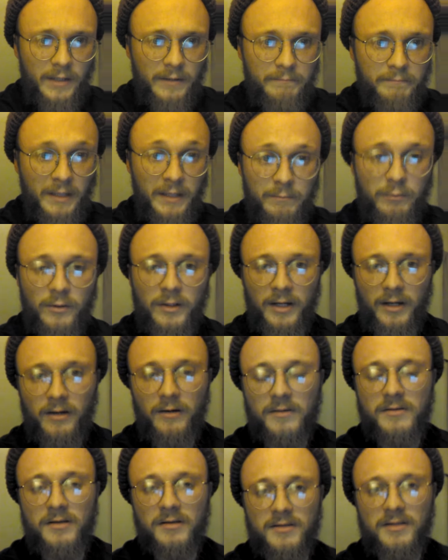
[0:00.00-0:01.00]
People care
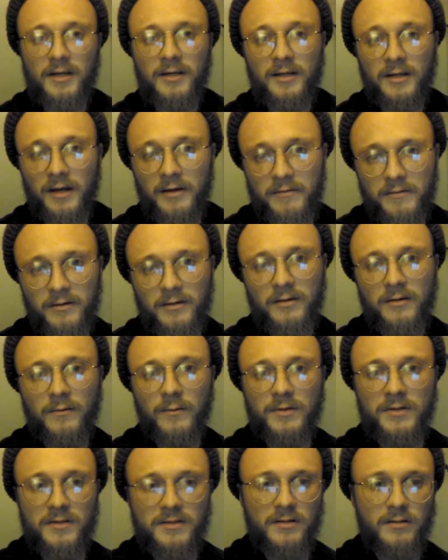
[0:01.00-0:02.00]
is the second ethic,
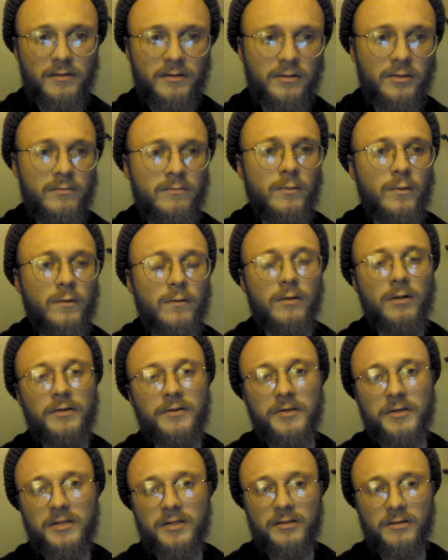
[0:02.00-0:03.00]
which is a little more
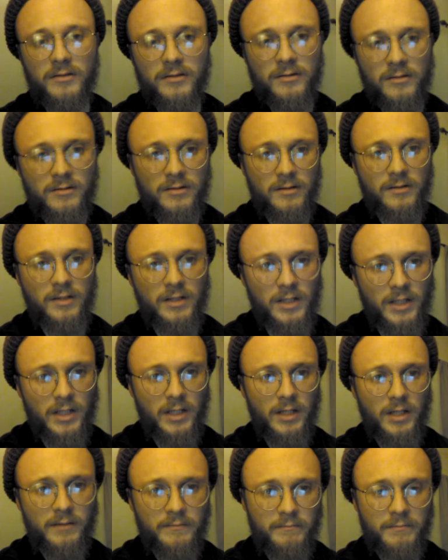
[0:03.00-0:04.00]
understood,
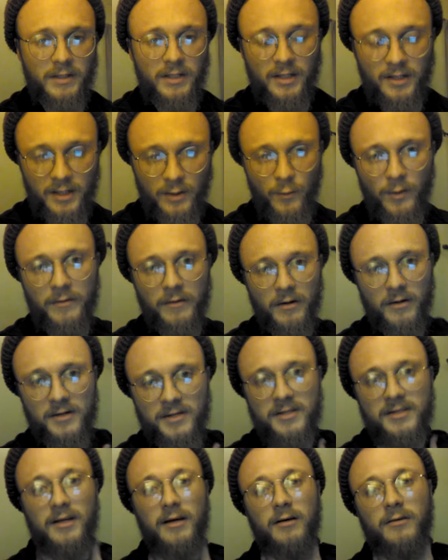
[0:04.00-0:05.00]
beginning with
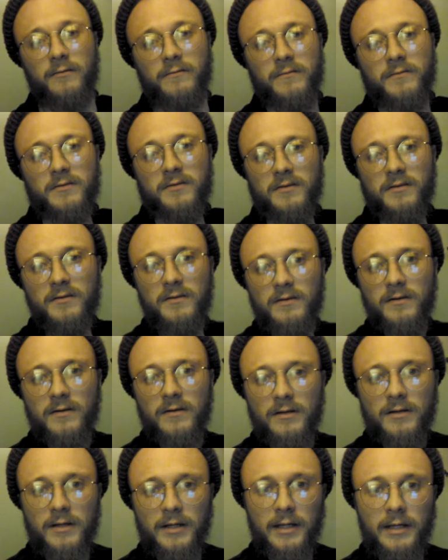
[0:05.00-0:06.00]
ourselves
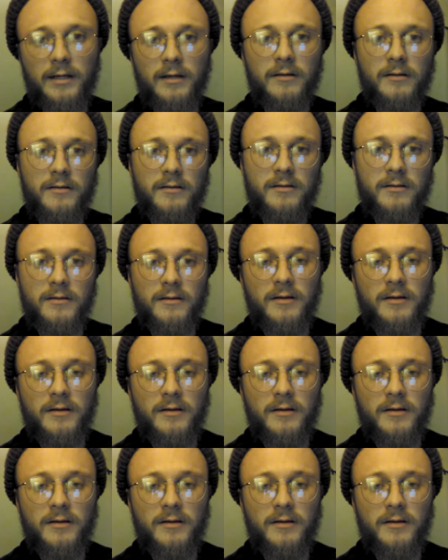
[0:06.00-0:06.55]
and